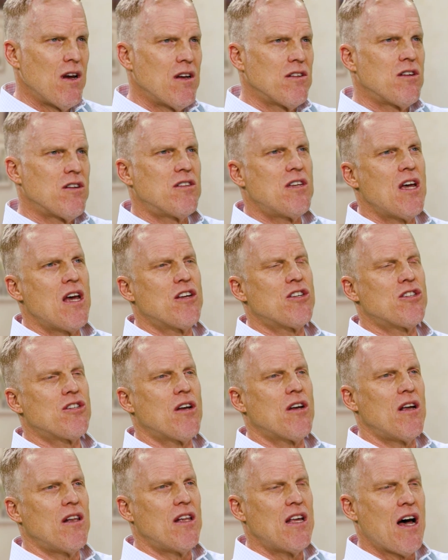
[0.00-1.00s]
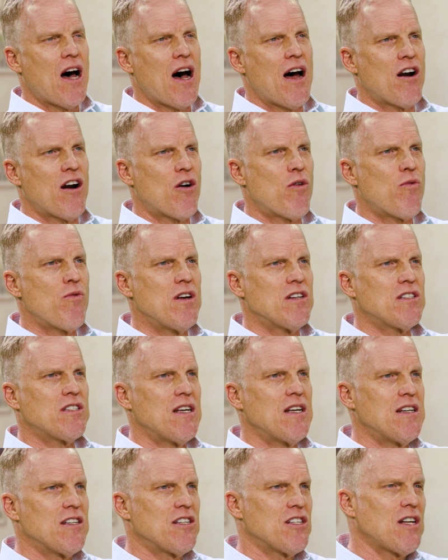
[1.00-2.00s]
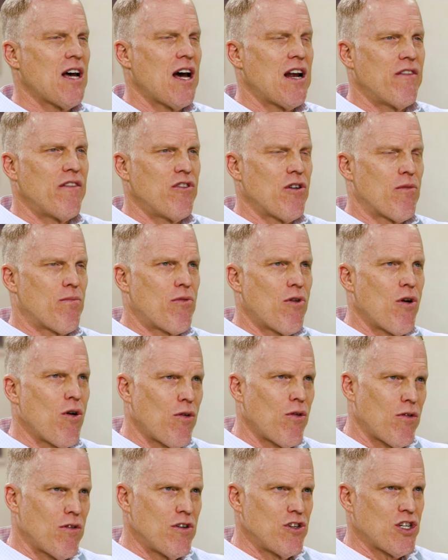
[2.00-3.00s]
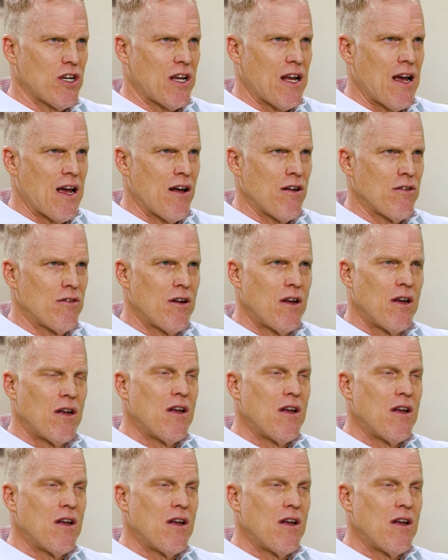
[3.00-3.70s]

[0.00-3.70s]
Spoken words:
to take slightly higher risk inside of your brokerage account,